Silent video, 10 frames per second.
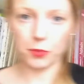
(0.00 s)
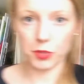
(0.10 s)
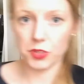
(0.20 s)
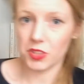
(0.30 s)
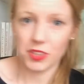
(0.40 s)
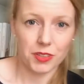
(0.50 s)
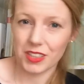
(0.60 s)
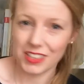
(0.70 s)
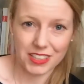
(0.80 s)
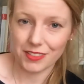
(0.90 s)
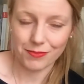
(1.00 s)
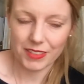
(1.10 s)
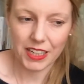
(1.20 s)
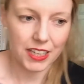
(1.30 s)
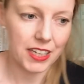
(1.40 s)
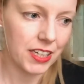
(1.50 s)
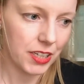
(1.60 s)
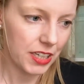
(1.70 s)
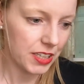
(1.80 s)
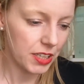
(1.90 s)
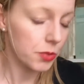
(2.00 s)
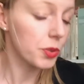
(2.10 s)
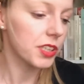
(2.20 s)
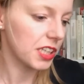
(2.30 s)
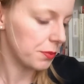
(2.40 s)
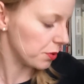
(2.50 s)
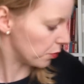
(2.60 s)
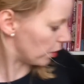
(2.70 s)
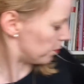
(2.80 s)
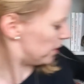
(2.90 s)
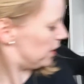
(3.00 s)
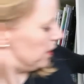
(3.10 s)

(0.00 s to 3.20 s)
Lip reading: woods, it wouldn't keep you warm,